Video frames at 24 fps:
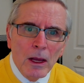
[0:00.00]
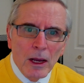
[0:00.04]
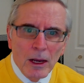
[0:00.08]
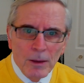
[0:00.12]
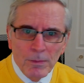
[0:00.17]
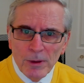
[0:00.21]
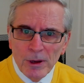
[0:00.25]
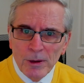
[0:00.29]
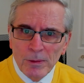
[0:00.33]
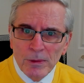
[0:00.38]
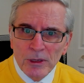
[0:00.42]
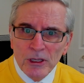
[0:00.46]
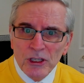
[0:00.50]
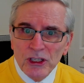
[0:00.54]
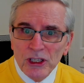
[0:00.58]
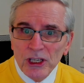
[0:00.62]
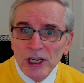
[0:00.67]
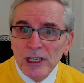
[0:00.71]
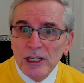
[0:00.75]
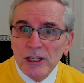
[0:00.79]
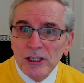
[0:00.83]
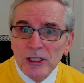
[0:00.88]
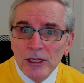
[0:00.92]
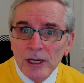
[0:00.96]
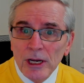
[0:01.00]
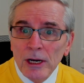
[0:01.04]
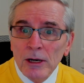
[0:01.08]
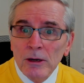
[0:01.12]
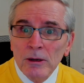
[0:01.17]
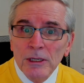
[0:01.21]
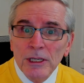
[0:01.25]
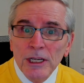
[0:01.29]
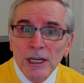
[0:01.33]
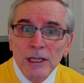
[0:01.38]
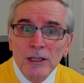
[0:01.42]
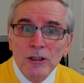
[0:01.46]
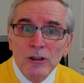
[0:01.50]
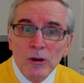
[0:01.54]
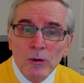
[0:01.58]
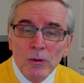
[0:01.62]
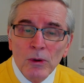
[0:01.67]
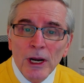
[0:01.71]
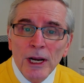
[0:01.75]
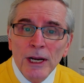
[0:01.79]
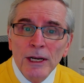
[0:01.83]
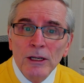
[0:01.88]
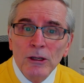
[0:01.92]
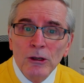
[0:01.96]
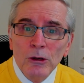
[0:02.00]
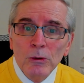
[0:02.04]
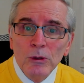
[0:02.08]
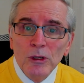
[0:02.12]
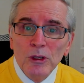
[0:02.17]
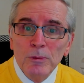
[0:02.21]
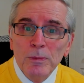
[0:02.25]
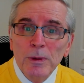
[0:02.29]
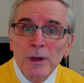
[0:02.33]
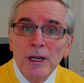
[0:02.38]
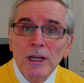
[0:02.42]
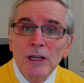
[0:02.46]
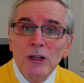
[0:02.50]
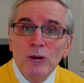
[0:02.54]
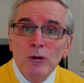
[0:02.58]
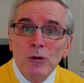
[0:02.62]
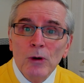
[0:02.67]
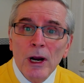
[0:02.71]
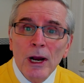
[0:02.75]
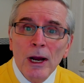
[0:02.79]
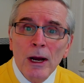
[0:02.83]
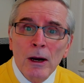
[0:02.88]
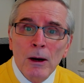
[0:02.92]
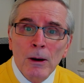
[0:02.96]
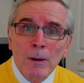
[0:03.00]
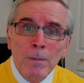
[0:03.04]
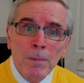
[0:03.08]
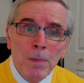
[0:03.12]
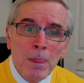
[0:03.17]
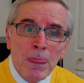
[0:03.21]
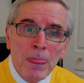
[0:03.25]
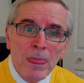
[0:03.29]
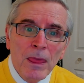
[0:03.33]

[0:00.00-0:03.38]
Amendment 6 guarantees the right to a speedy trial